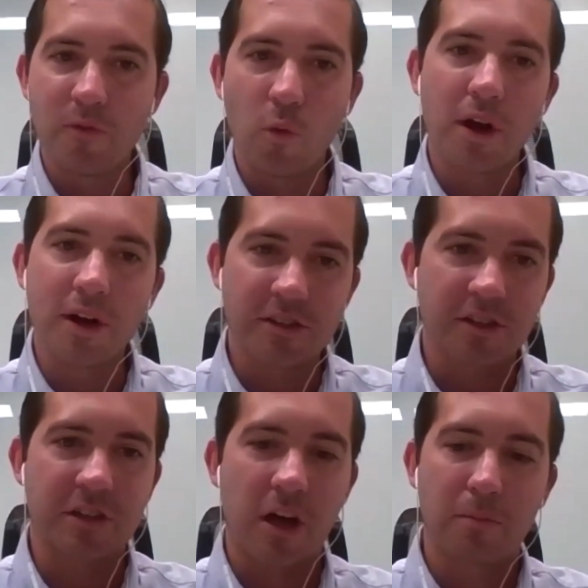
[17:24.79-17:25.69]
One is a
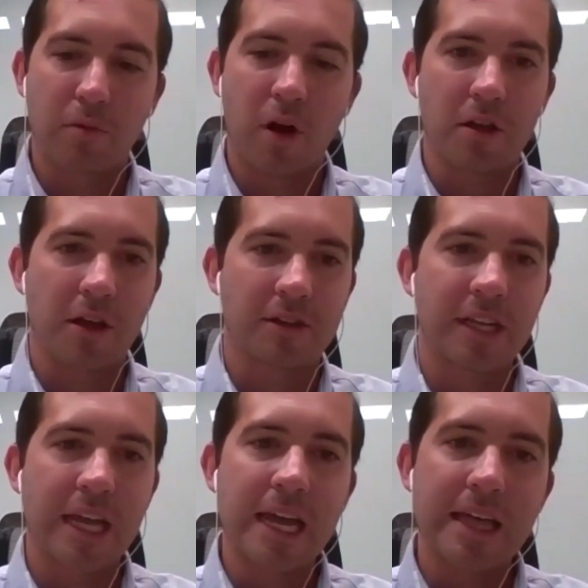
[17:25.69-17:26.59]
solid product
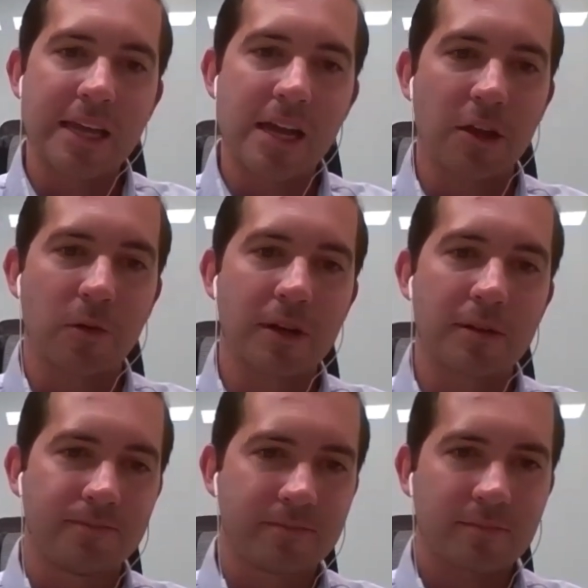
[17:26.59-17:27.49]
and the other
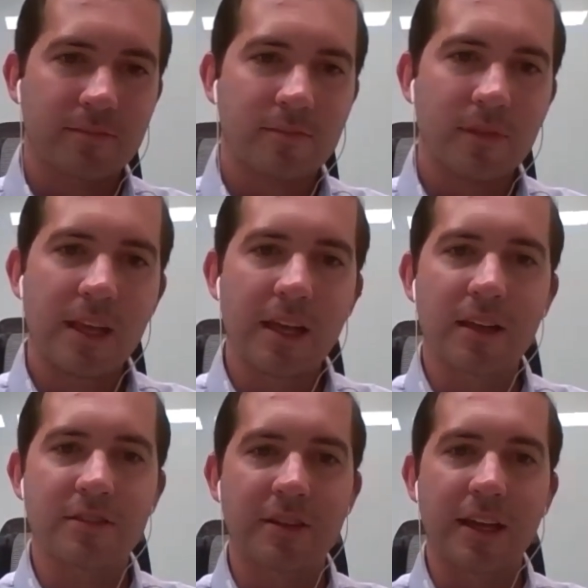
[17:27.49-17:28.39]
one
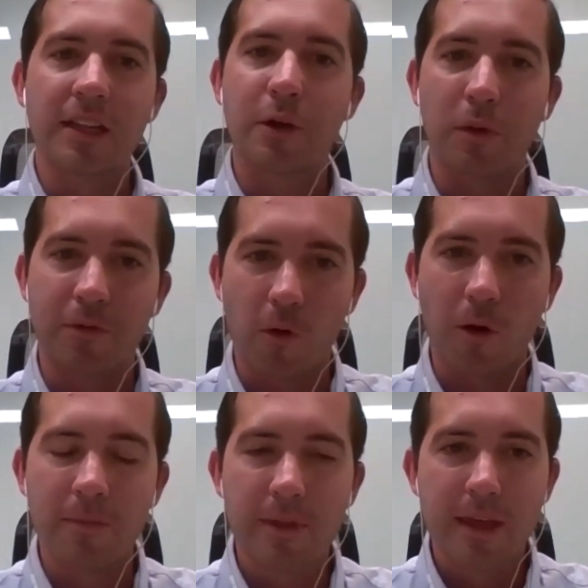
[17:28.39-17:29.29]
is in liquid form.